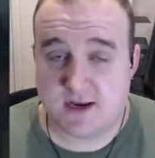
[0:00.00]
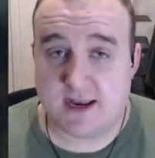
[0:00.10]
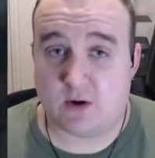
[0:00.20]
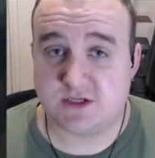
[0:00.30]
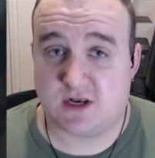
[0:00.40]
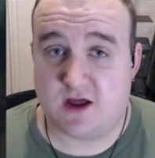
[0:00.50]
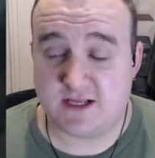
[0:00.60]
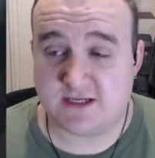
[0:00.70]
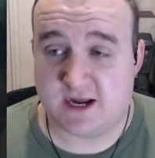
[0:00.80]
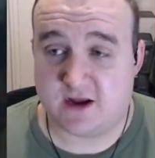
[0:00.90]
Now, as a
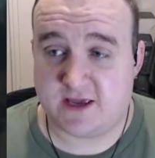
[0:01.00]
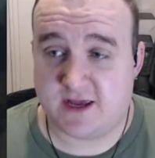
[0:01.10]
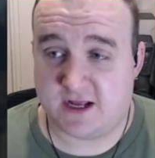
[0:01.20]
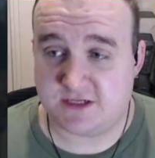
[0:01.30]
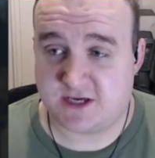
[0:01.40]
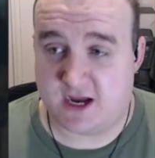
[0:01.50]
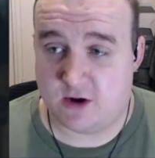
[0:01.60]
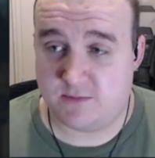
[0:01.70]
light tank I can scout,